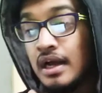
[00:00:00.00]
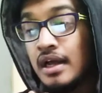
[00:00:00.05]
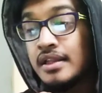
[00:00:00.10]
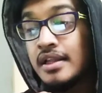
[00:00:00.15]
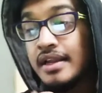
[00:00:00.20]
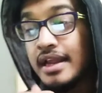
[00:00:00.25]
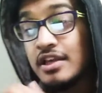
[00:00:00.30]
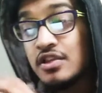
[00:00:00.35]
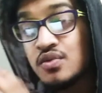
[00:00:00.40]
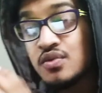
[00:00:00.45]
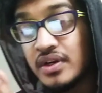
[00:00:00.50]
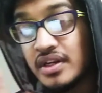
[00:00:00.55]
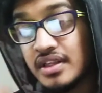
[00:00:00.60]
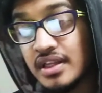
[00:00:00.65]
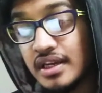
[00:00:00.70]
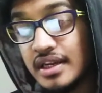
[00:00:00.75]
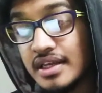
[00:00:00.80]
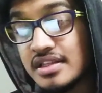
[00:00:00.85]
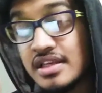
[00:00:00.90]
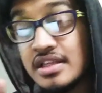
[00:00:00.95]
the next one in
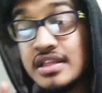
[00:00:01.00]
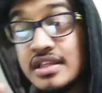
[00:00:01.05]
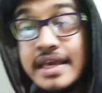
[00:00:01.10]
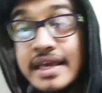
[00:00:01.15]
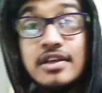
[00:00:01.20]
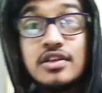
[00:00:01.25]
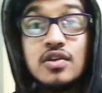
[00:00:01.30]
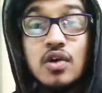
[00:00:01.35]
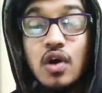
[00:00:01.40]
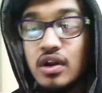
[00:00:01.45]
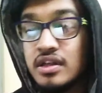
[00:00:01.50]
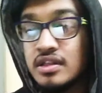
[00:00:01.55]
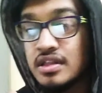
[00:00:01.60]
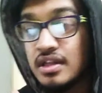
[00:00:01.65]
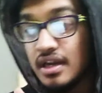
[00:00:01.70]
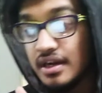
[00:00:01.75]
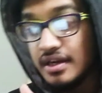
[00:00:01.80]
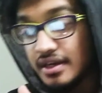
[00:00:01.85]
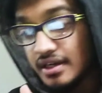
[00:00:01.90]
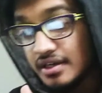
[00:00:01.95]
the list is king's college
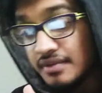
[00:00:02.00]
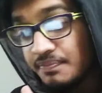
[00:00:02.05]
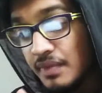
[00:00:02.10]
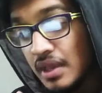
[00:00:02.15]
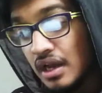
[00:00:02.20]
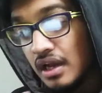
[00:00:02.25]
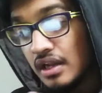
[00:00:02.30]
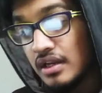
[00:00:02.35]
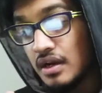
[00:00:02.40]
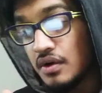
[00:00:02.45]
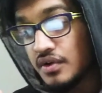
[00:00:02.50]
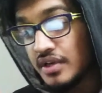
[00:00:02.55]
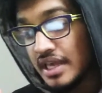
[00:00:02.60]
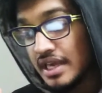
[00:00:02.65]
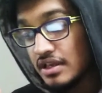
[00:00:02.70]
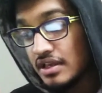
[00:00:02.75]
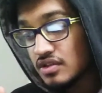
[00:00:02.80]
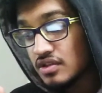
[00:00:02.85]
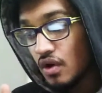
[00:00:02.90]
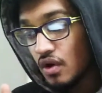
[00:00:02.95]
london now
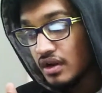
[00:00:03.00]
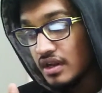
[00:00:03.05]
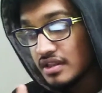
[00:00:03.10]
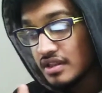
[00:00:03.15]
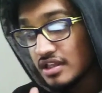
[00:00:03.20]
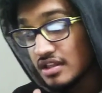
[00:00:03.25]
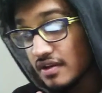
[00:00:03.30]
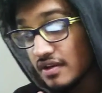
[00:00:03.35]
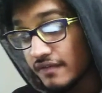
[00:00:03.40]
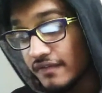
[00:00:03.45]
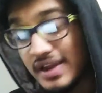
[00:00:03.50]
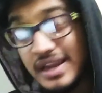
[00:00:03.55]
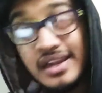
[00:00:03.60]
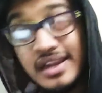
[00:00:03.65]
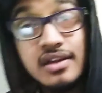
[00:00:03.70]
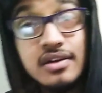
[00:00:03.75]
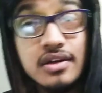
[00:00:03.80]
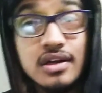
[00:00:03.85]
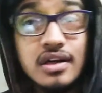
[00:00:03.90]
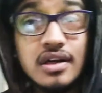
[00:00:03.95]
king's college is a
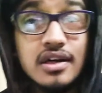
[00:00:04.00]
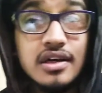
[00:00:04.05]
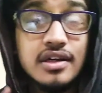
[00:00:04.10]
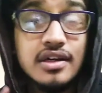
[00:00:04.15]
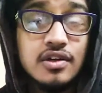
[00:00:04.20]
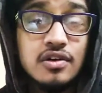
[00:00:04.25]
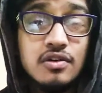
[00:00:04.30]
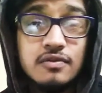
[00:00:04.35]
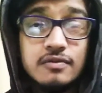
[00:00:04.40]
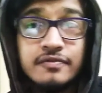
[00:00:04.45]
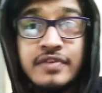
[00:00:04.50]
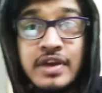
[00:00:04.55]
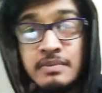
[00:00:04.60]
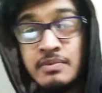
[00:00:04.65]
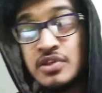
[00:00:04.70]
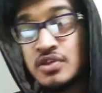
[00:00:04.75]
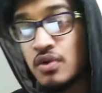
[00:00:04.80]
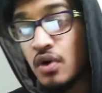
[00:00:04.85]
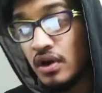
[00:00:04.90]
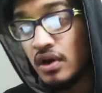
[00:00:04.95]
very uh, you know
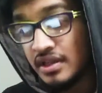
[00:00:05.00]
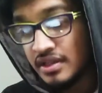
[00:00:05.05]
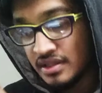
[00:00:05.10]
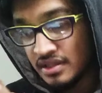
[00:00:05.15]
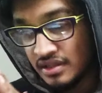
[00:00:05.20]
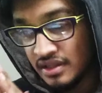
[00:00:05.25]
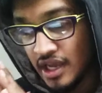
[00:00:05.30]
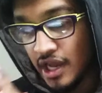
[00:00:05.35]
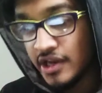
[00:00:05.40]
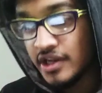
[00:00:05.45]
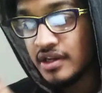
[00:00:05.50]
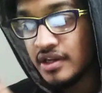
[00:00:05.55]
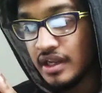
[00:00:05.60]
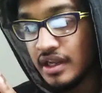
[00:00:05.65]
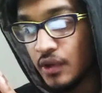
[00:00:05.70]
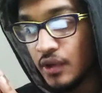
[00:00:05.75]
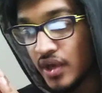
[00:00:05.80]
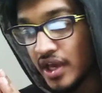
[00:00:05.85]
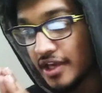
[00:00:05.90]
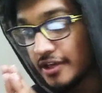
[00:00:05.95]
famous college there in
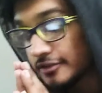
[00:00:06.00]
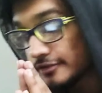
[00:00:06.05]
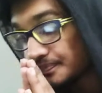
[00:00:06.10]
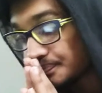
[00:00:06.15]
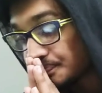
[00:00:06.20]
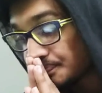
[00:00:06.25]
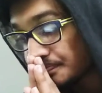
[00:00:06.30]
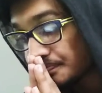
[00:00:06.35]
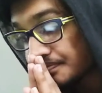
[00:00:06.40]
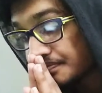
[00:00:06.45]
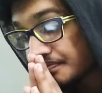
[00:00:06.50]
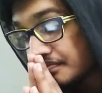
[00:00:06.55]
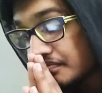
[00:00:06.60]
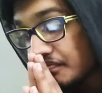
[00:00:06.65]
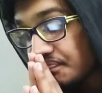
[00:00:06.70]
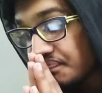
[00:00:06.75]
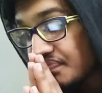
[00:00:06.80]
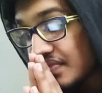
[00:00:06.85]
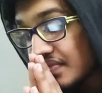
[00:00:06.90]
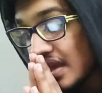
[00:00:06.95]
uk
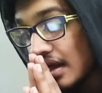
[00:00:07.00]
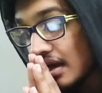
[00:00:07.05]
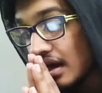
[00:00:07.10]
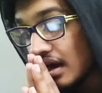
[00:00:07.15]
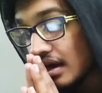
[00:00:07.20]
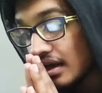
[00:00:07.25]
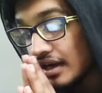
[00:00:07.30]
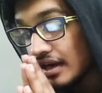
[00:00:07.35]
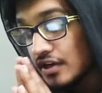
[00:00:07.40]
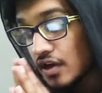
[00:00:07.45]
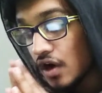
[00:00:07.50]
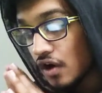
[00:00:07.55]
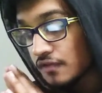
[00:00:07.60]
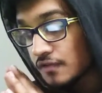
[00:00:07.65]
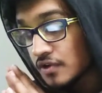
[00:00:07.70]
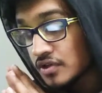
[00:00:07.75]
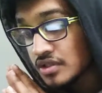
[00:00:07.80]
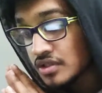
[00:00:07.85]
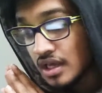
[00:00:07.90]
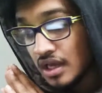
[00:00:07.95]
uh, it
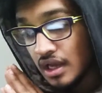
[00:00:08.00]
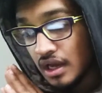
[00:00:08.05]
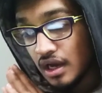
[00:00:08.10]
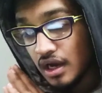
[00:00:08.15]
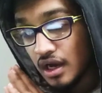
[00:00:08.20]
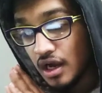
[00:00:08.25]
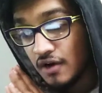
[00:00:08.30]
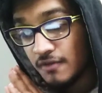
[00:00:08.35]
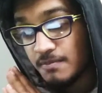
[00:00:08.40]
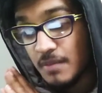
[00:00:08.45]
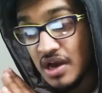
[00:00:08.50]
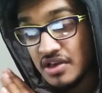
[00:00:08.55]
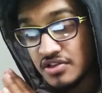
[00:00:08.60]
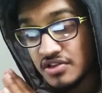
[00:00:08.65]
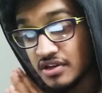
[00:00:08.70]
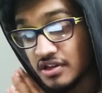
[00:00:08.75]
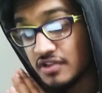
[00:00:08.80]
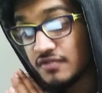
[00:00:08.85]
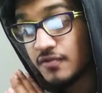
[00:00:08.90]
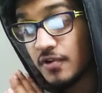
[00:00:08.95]
offers uh,
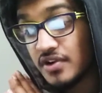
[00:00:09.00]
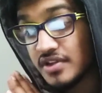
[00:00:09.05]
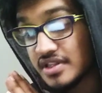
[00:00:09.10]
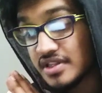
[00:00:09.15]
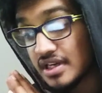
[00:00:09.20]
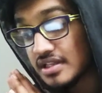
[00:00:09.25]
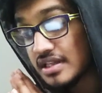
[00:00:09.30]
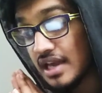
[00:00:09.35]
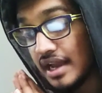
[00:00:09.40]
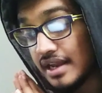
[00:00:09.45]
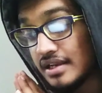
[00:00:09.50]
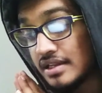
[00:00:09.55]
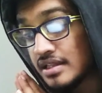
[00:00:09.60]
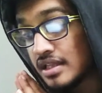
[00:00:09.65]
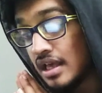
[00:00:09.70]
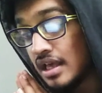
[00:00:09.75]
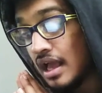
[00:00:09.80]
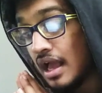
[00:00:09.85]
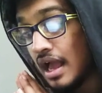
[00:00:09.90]
masters in forensic science